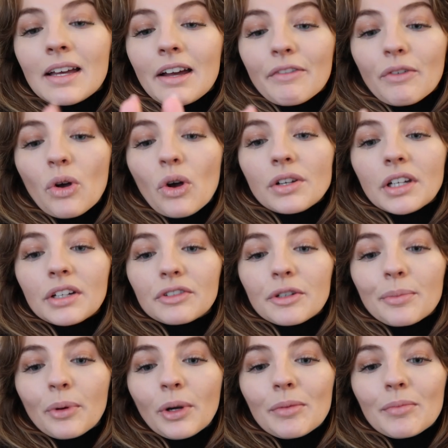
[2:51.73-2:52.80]
I've got another
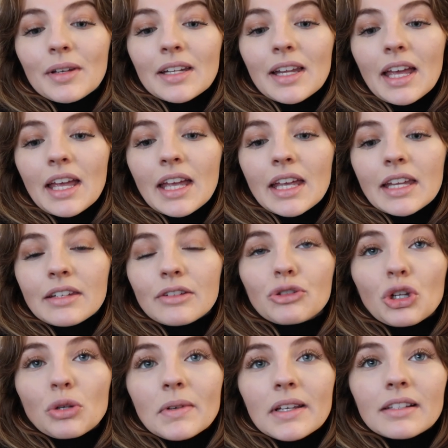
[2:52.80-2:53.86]
appointment in
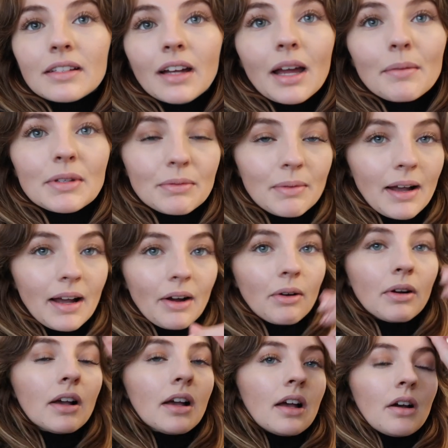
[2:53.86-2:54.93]
2 weeks' time as
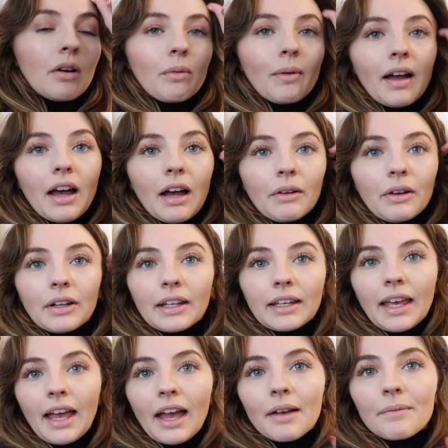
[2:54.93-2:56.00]
well where I'm going to
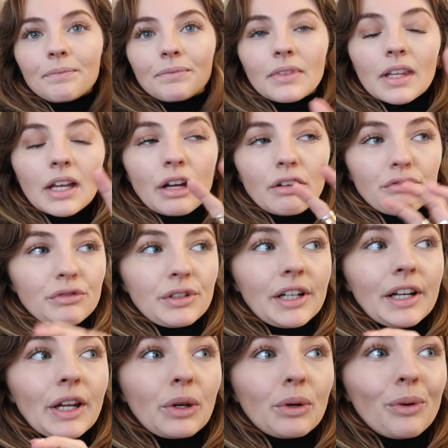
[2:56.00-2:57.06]
get a
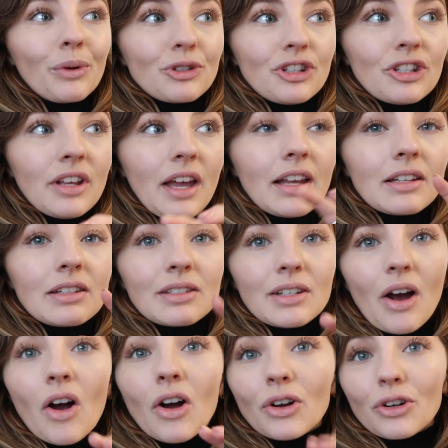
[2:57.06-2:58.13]
really gorgeous like
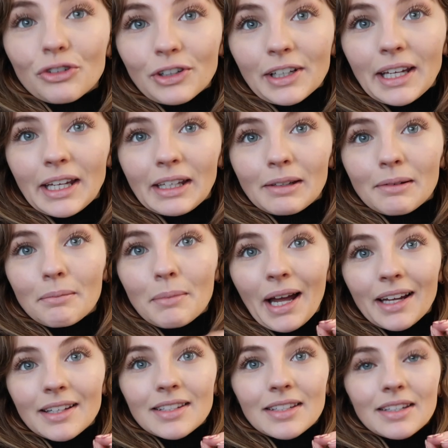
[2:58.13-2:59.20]
dark green
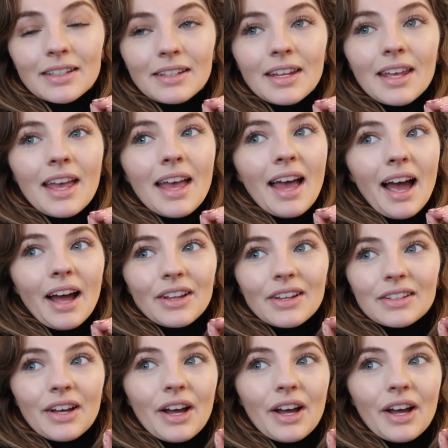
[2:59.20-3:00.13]
pattern and it's